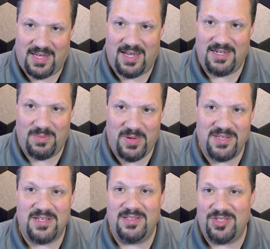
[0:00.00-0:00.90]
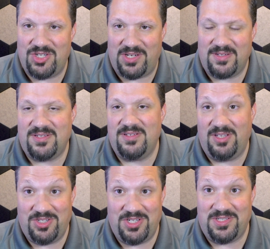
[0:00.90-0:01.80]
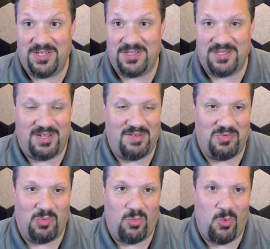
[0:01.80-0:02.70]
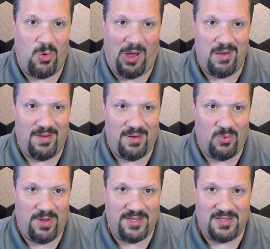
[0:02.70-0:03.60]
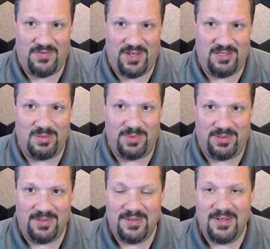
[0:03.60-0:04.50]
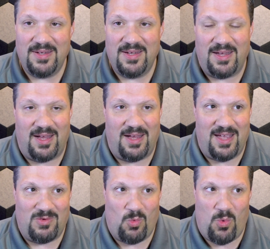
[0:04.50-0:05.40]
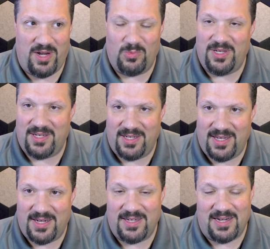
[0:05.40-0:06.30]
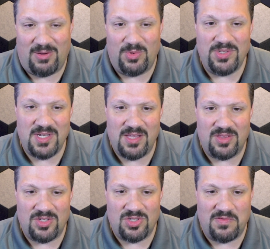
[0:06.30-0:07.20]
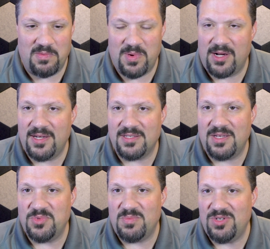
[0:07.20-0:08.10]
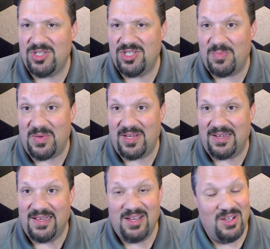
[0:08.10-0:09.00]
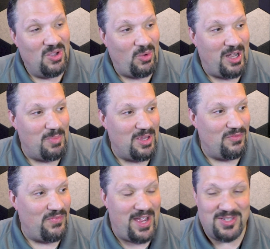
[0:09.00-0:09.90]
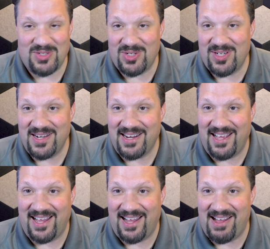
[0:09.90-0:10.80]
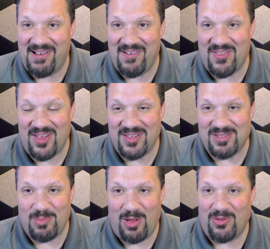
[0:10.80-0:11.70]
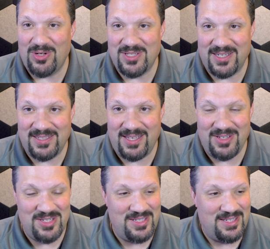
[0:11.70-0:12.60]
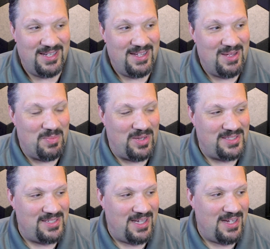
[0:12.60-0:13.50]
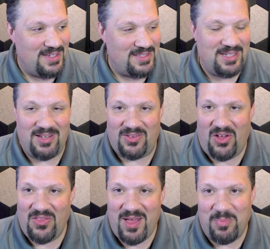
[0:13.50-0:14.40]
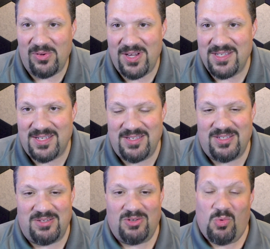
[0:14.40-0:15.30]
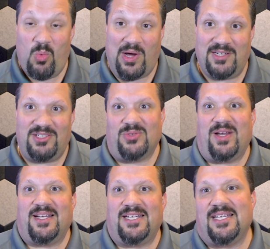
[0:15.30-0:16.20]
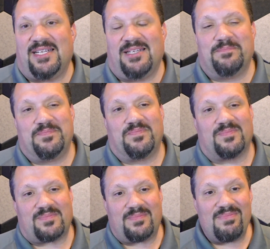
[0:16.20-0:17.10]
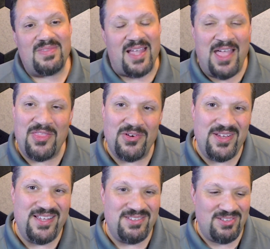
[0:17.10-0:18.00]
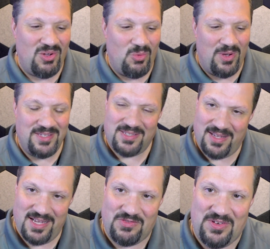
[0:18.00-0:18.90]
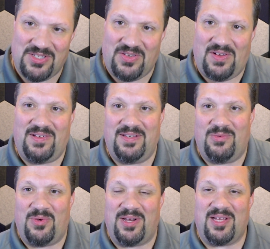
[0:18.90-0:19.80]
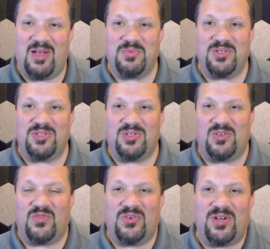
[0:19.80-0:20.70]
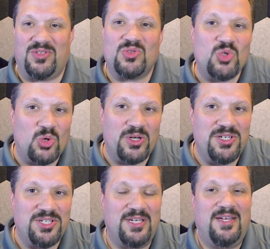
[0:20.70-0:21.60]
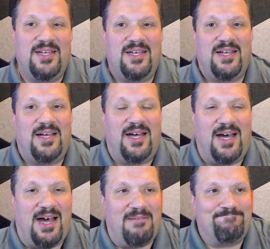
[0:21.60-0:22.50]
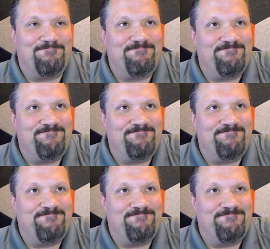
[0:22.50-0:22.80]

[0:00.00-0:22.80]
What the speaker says: kind of depends on logistics of what's available and when we can get it. I will say that the server market seems to be shipping quite a bit faster than some other technologies, but still, all that plays into what do I need. There is no one size fits all when it comes to server storage. I